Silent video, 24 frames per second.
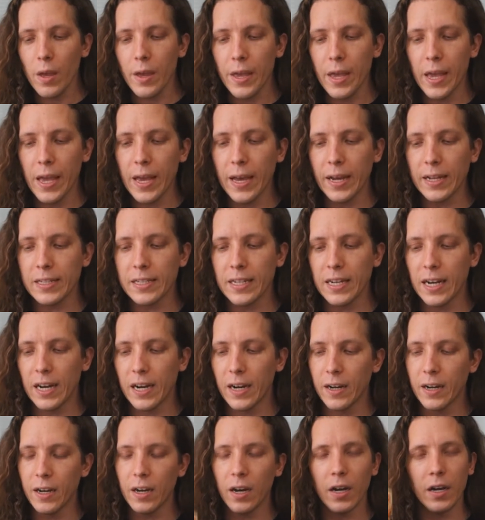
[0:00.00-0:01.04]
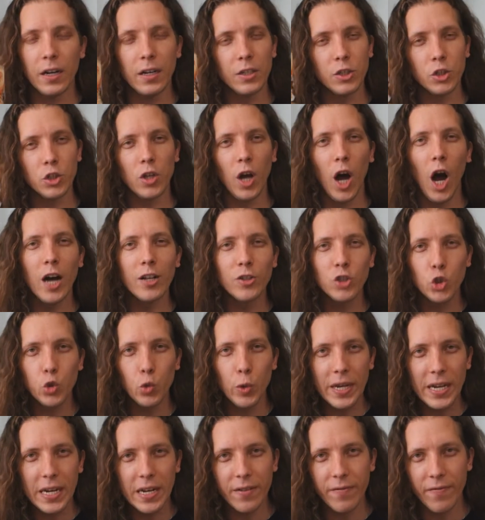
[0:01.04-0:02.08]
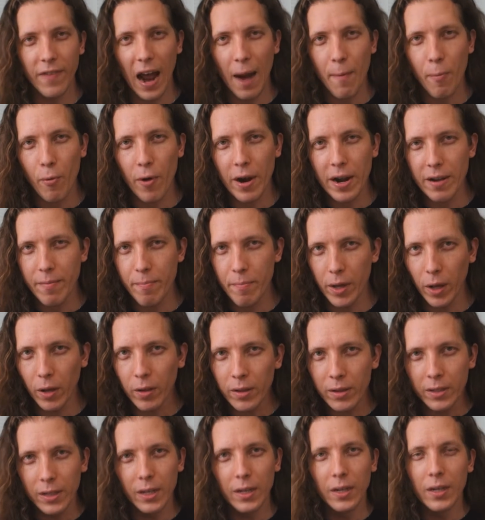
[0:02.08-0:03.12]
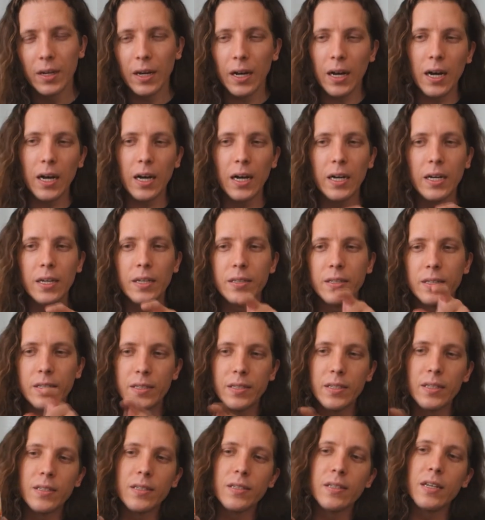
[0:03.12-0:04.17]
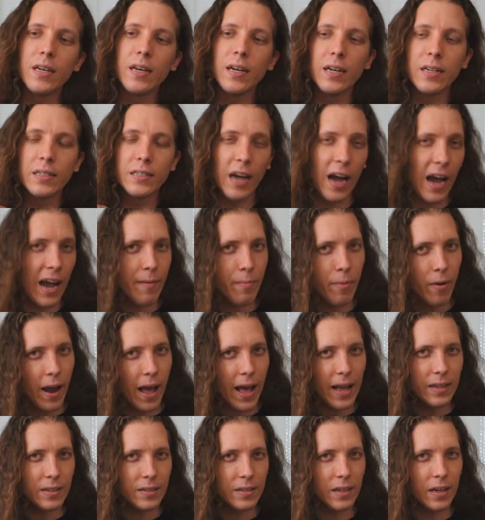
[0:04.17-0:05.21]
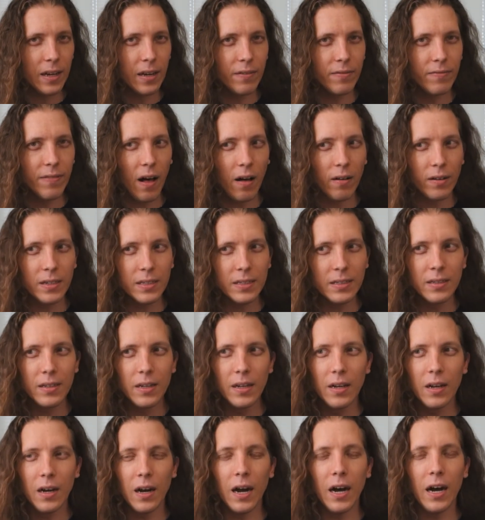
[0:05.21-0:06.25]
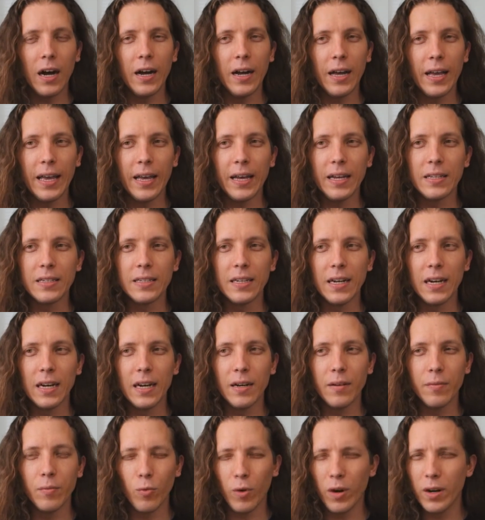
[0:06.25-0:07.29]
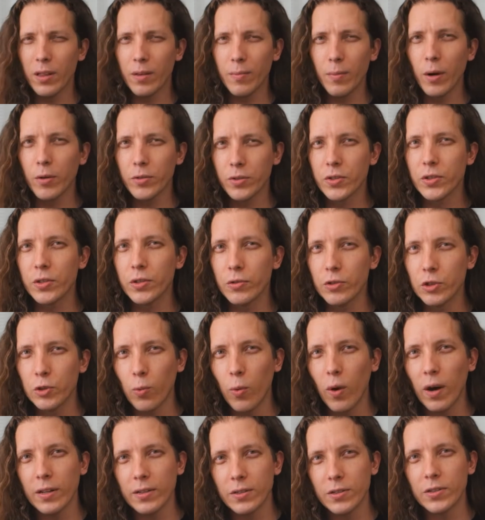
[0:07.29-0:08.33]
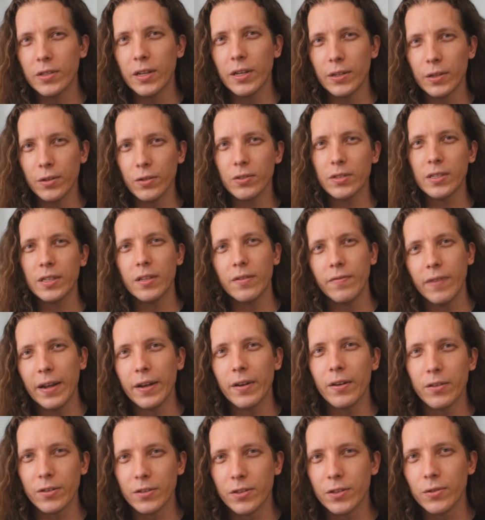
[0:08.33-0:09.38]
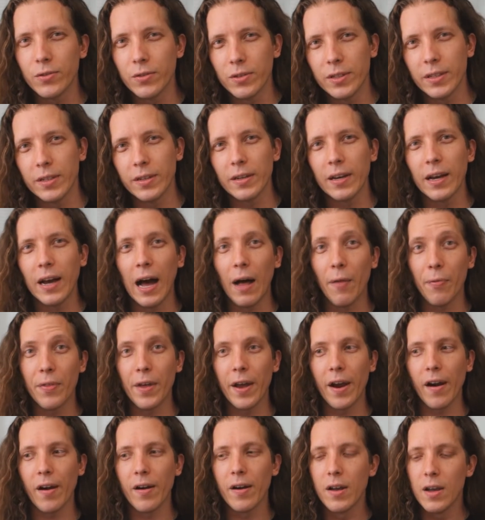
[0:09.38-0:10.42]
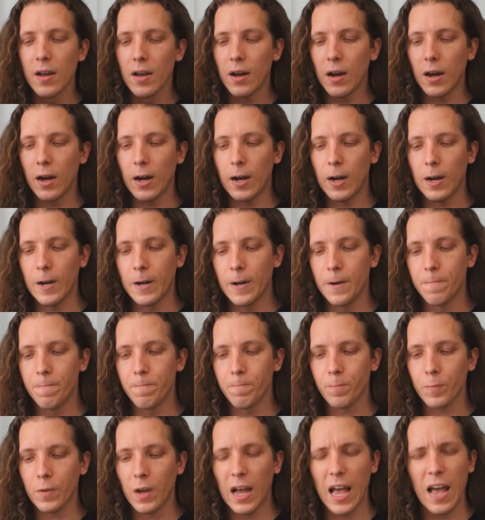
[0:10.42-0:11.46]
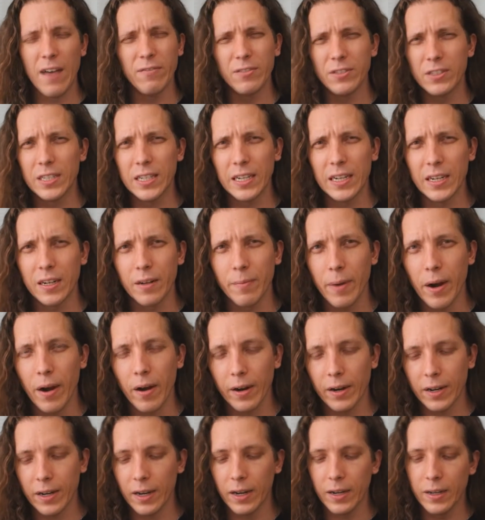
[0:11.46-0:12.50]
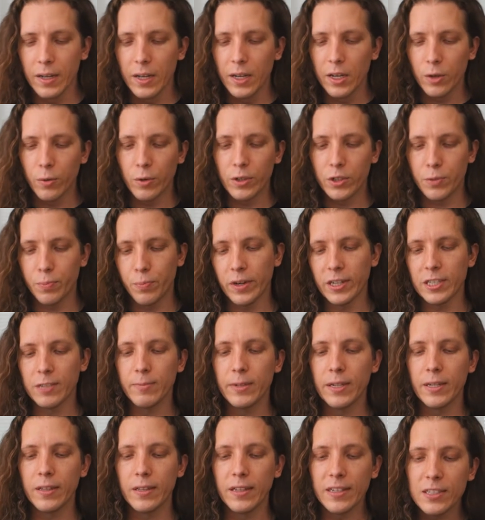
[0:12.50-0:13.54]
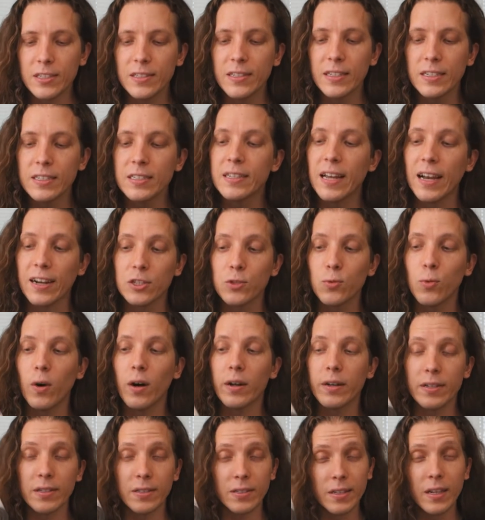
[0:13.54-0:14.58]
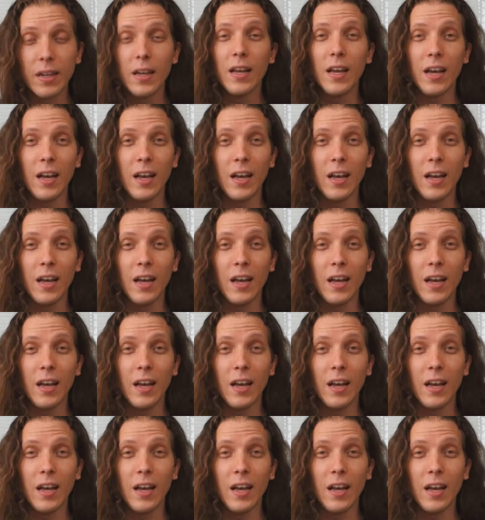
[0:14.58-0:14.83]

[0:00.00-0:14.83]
and unsweetened evaporated milk. This is Thai brand, Falcon, and one of the most used ones that you'll see the vendors using out there. I haven't seen it in America, which brings me to this next one is